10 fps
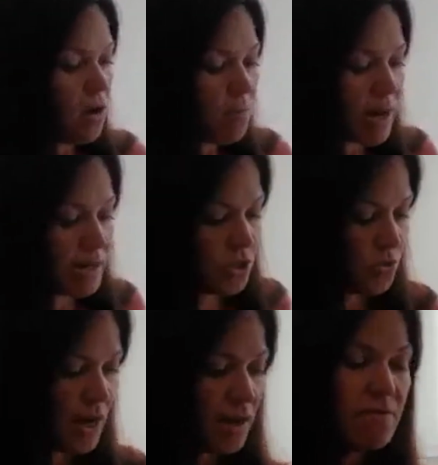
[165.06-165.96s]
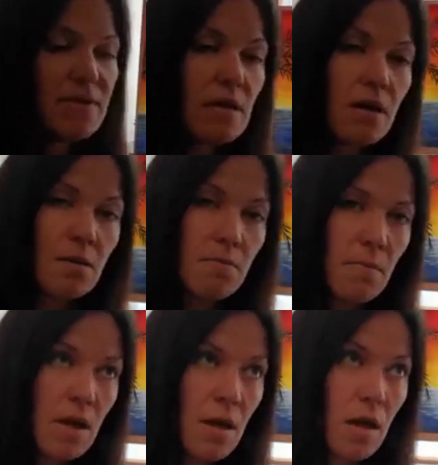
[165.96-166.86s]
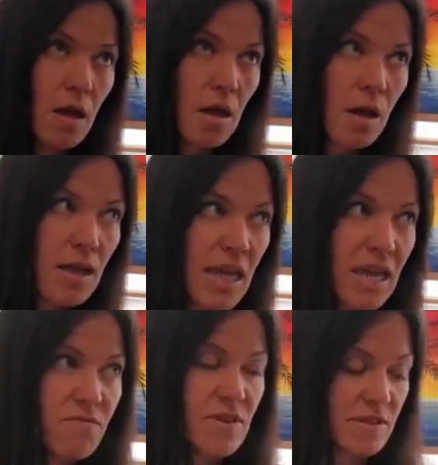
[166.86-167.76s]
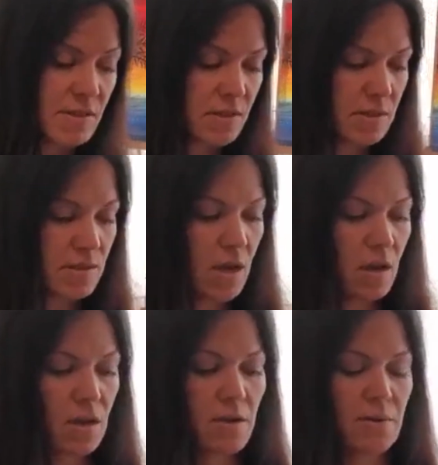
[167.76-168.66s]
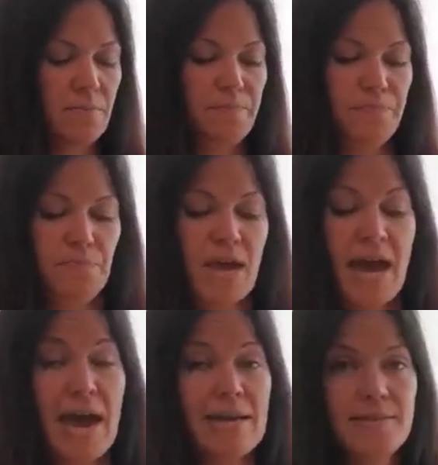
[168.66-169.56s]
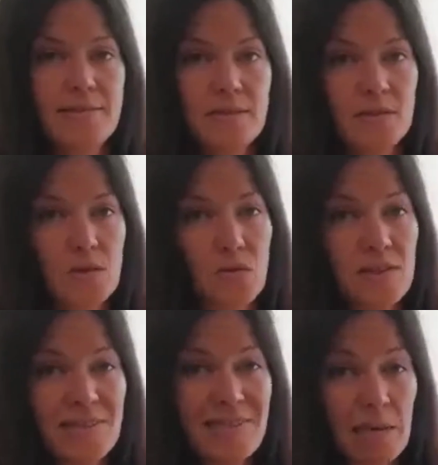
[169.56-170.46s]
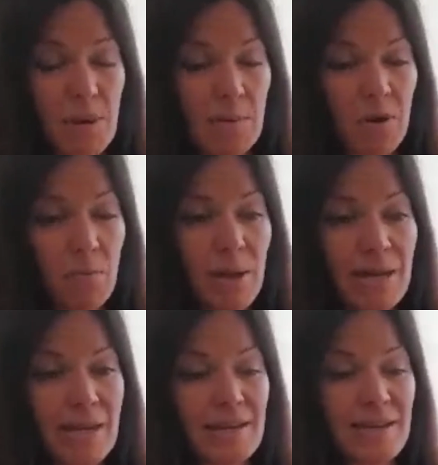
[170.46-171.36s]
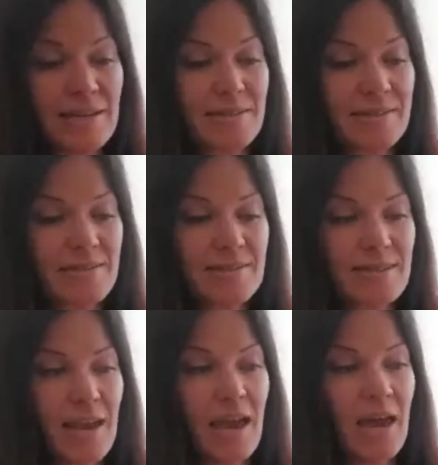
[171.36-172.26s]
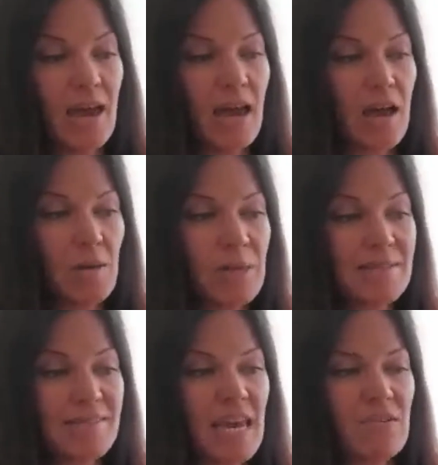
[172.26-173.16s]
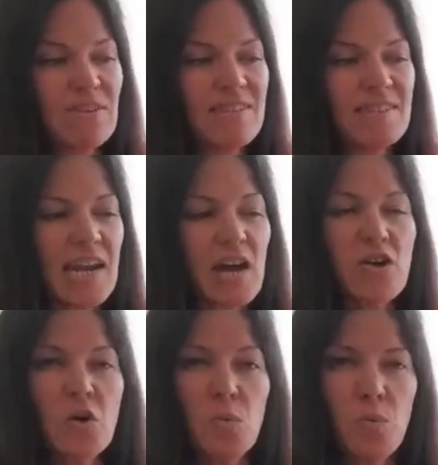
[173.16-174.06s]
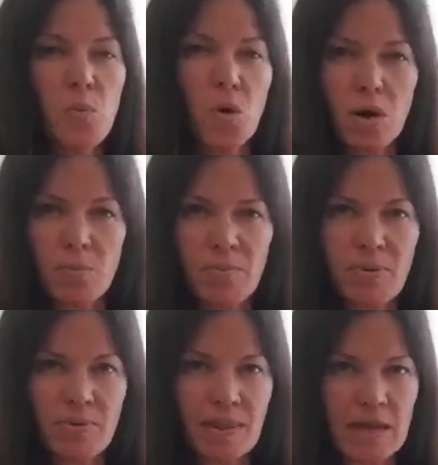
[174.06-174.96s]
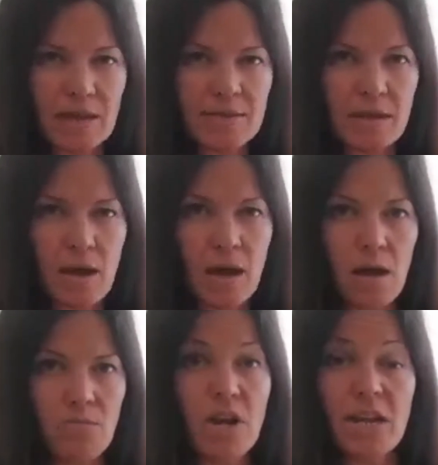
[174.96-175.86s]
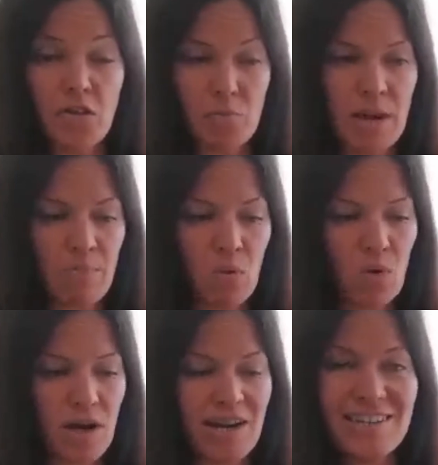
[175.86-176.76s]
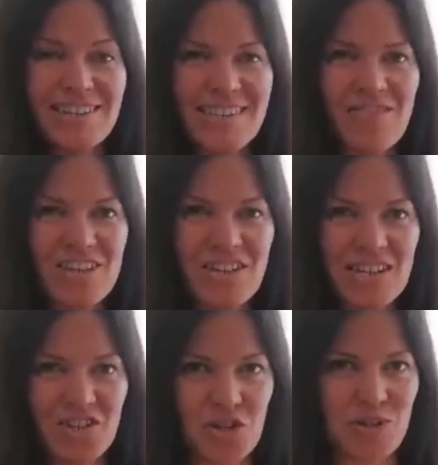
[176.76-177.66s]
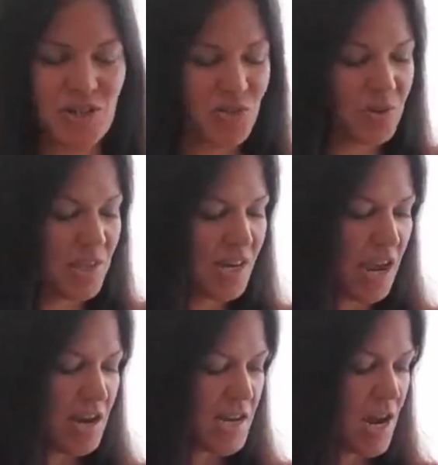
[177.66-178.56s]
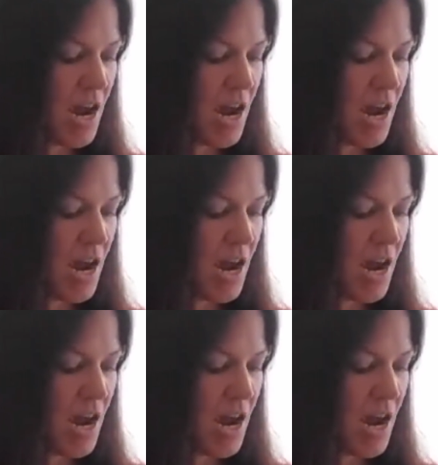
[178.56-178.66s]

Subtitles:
but I do have some canvas pads. So this is like paper, but it is canvas. It's not going to warp like regular paper would, and it does have the texture, which is really neat.